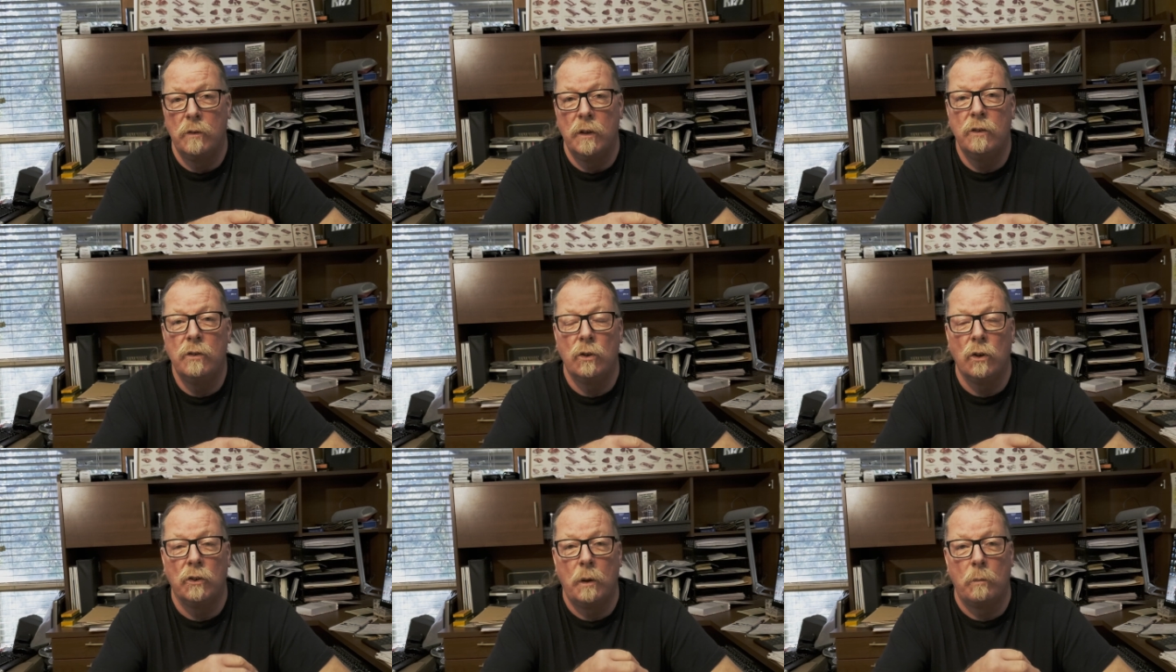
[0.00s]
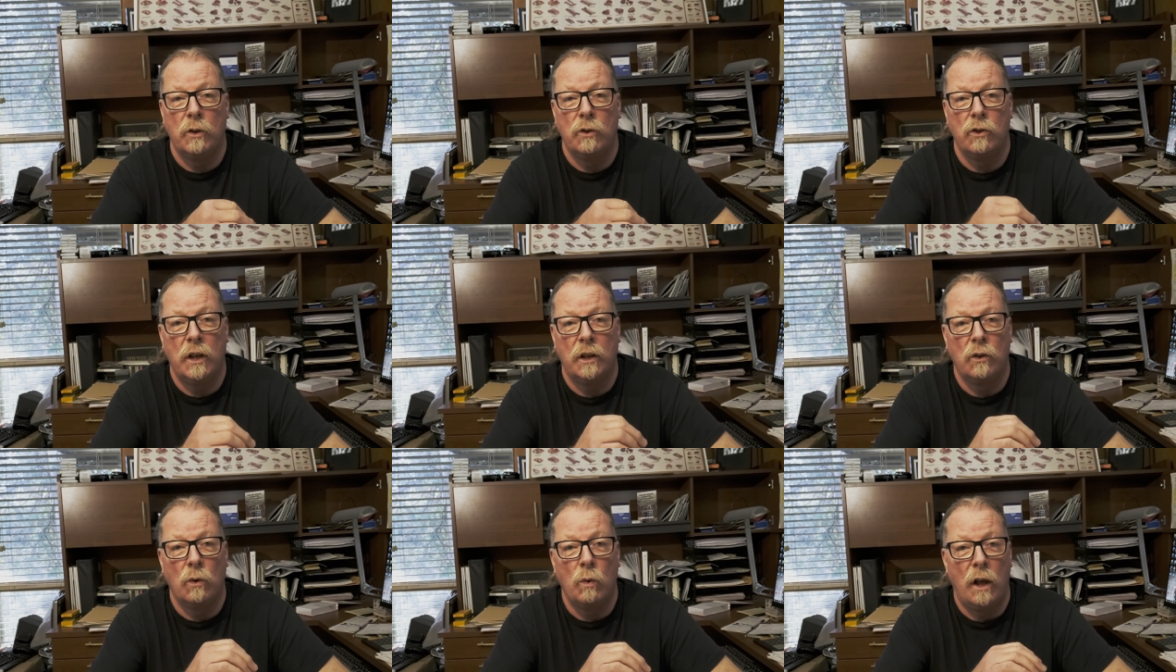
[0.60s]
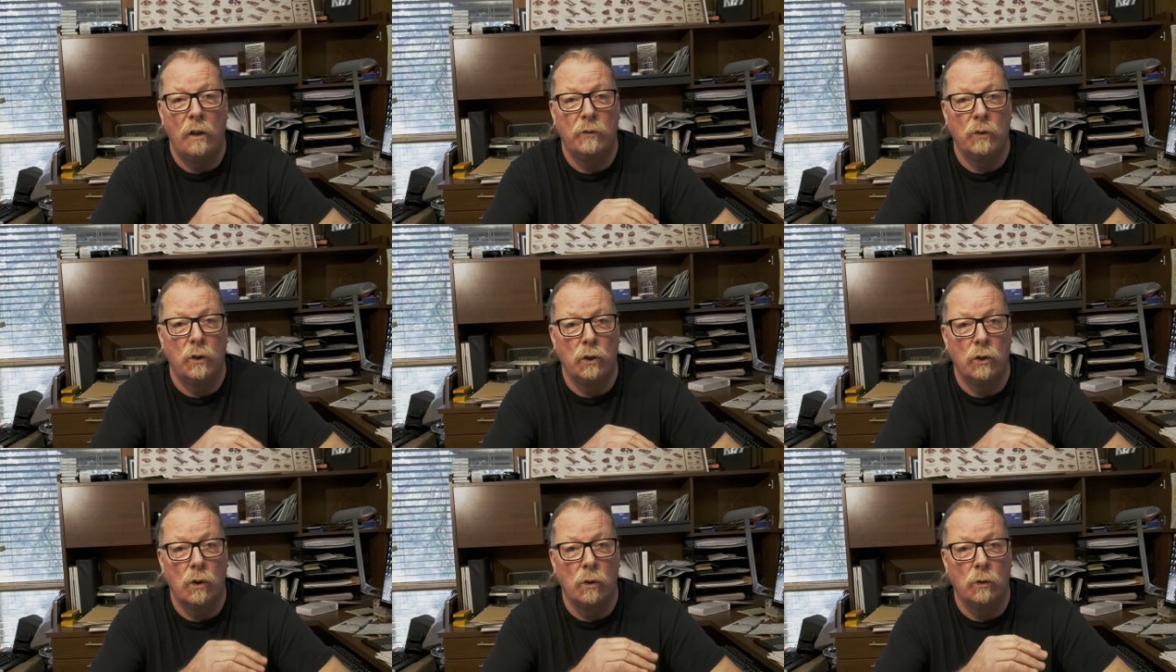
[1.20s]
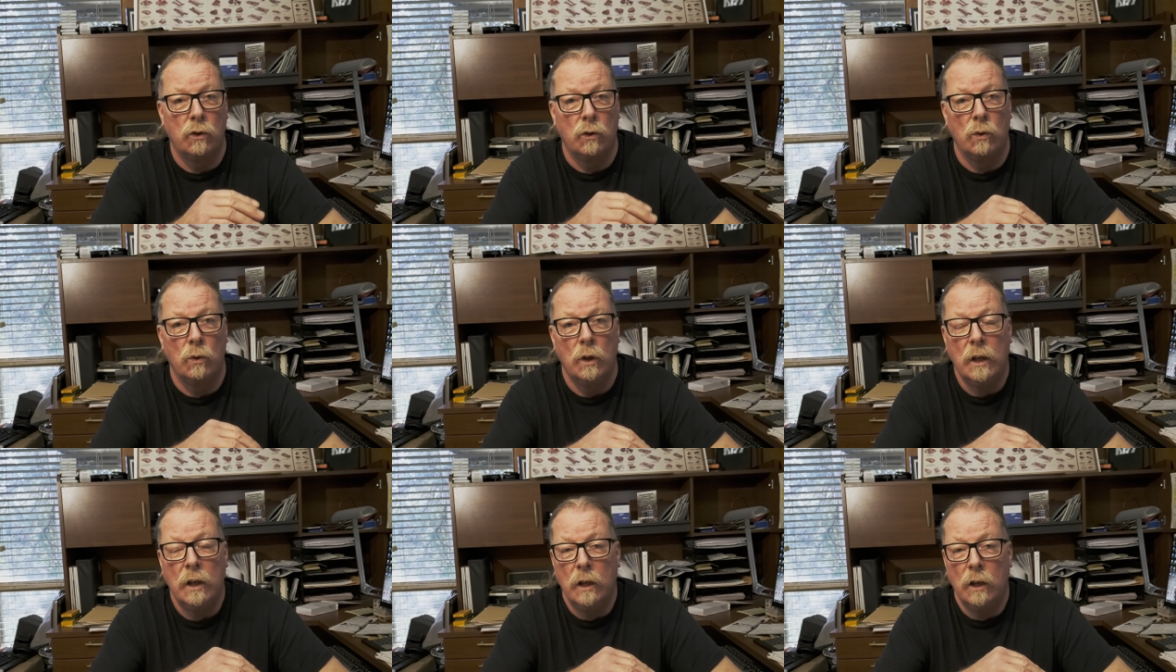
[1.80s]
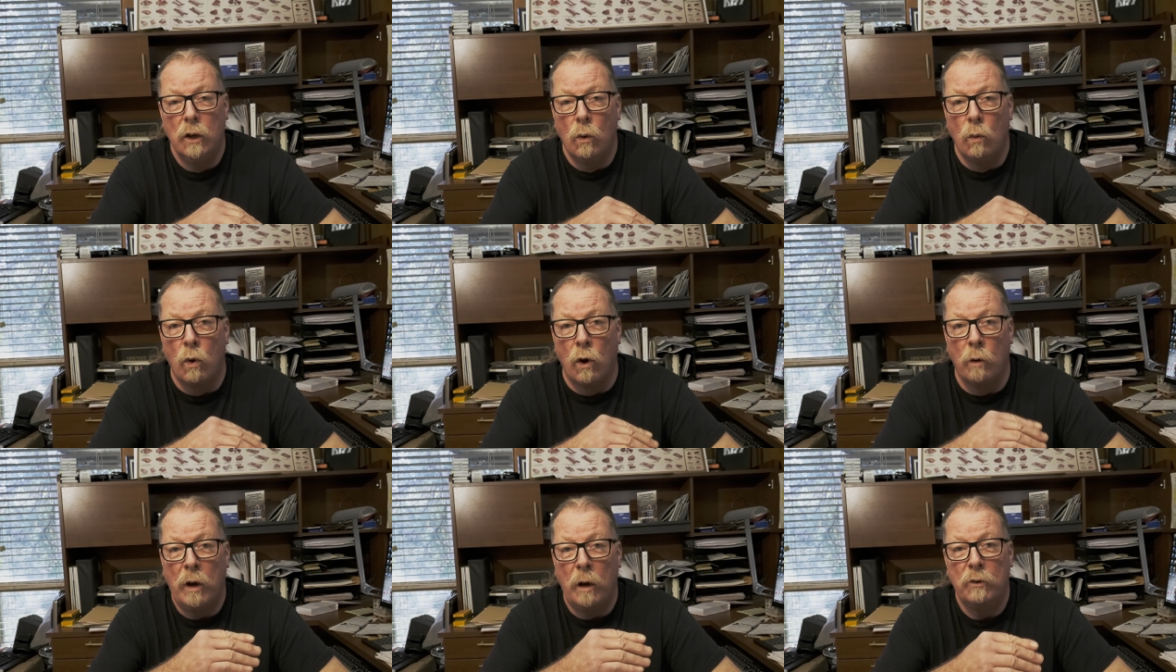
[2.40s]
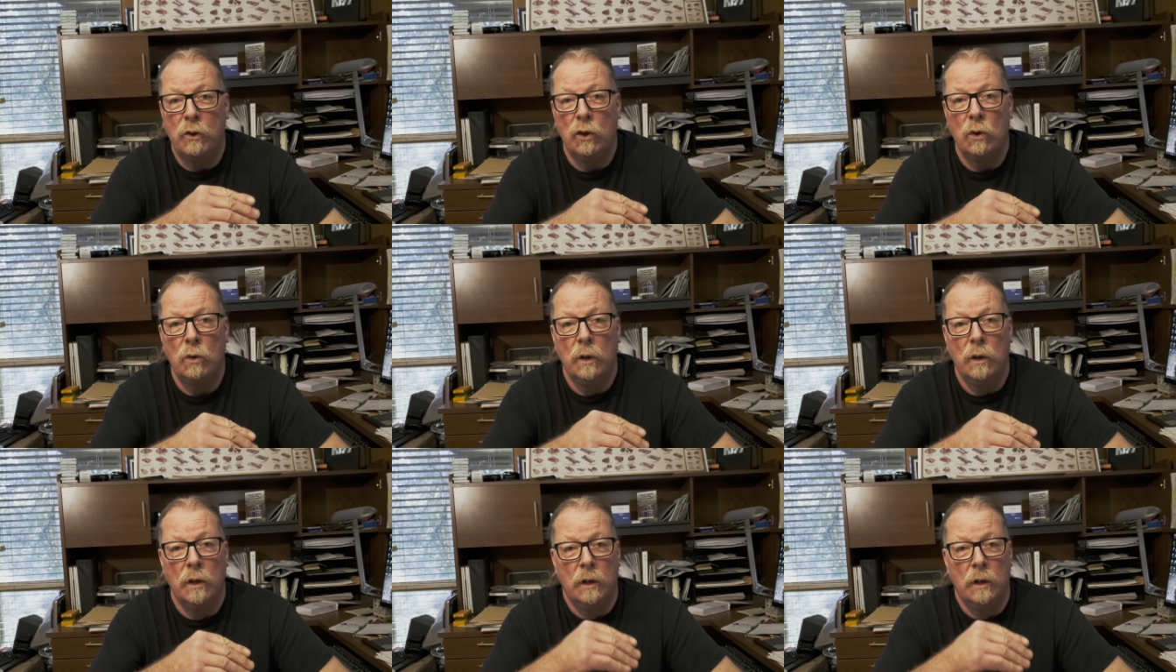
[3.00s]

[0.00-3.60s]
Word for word: the internal temperature takes a while for it to, to warm up to